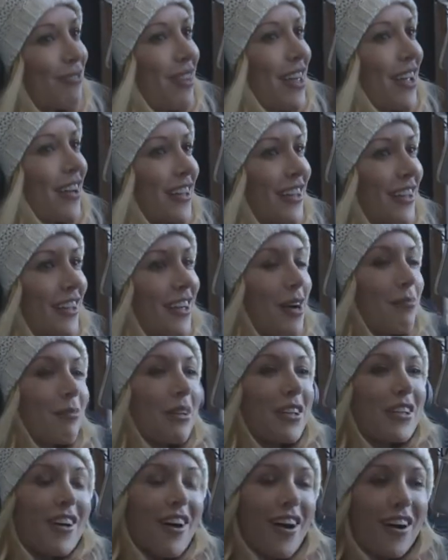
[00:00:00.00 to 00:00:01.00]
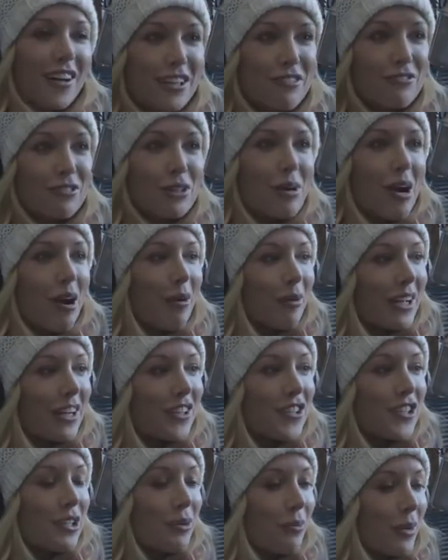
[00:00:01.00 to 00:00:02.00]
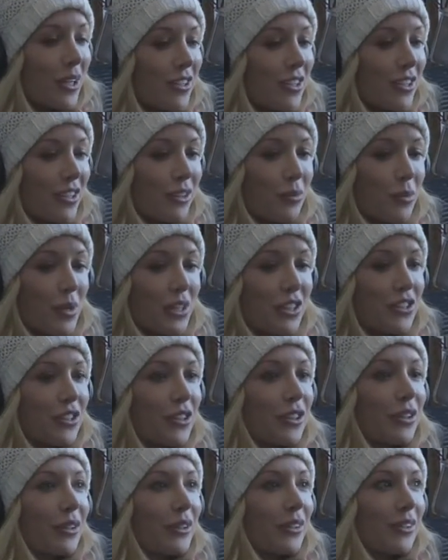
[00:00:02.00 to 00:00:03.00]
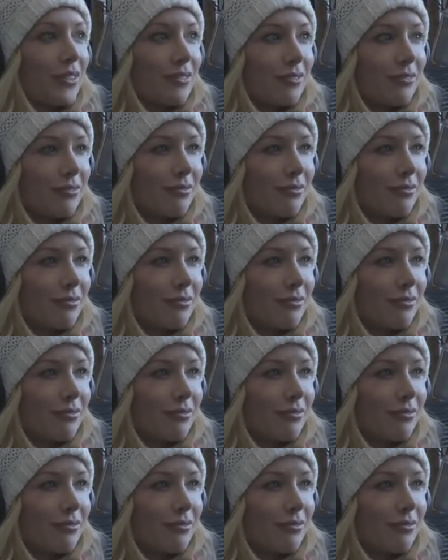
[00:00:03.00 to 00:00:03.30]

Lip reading: and he got me into hockey for a while. We actually went to the winter,